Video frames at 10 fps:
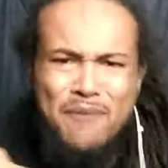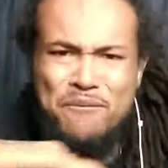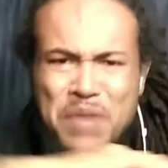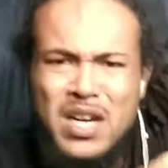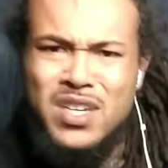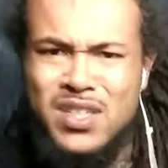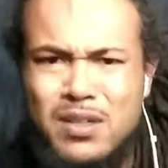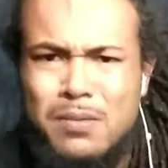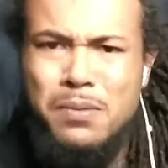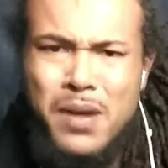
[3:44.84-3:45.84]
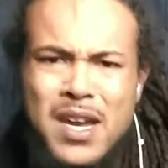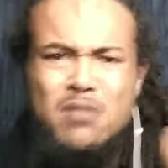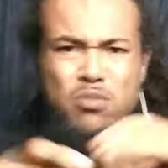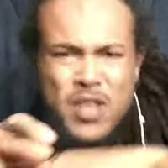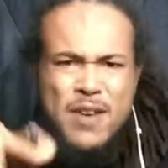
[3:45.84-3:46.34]
a fuck. I
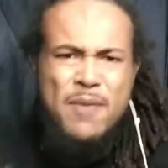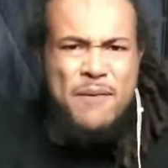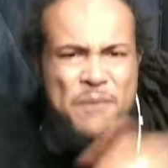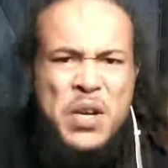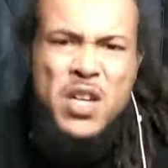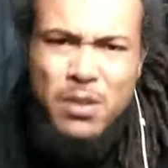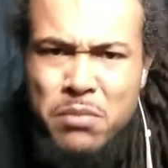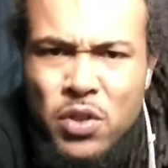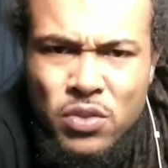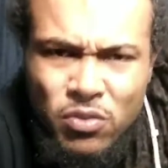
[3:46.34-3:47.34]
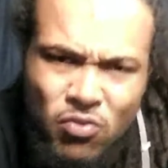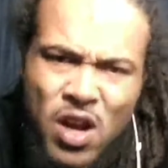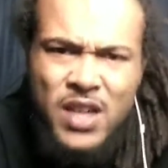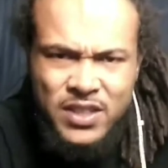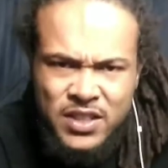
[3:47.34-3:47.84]
don't give a fuck music
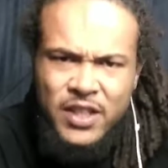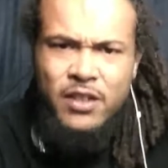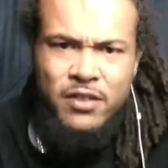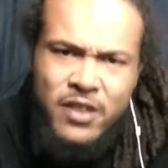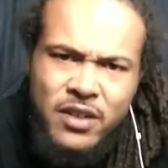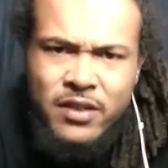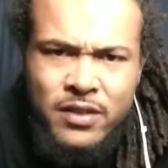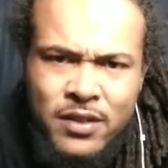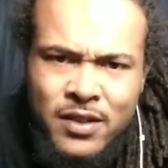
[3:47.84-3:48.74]
right there, nigga.